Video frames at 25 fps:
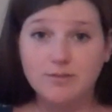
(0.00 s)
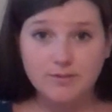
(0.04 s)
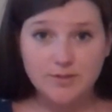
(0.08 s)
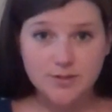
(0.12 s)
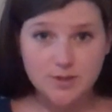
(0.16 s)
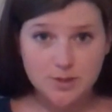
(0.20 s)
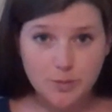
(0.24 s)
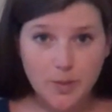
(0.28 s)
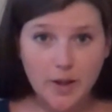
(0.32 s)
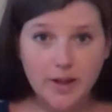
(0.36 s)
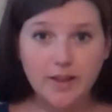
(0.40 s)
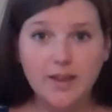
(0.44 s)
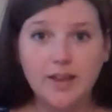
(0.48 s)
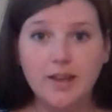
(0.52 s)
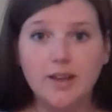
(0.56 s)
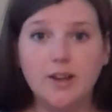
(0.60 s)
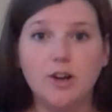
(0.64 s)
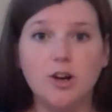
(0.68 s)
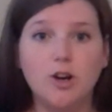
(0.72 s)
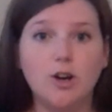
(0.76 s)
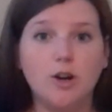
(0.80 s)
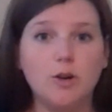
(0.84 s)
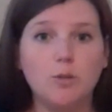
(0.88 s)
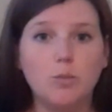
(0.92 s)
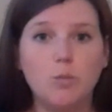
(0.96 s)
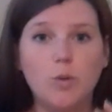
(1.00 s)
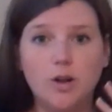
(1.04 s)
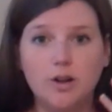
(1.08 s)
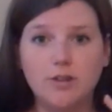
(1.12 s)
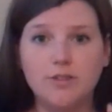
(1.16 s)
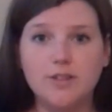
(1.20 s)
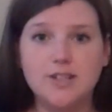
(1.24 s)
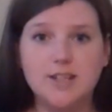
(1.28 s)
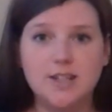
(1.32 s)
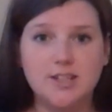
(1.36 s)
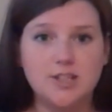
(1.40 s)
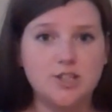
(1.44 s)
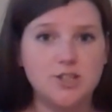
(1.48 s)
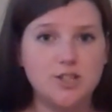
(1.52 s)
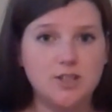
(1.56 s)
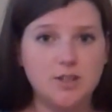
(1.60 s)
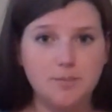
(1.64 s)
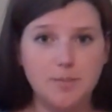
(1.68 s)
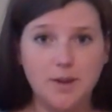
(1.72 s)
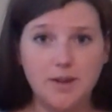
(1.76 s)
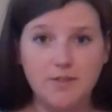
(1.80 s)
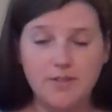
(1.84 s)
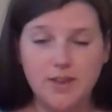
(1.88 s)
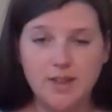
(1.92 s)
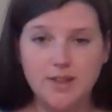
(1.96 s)
swelling or water retention in
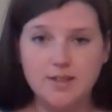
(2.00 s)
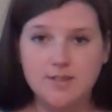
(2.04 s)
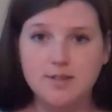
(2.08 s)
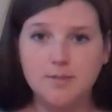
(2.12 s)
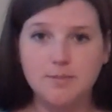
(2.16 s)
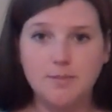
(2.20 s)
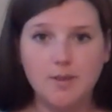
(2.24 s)
my face.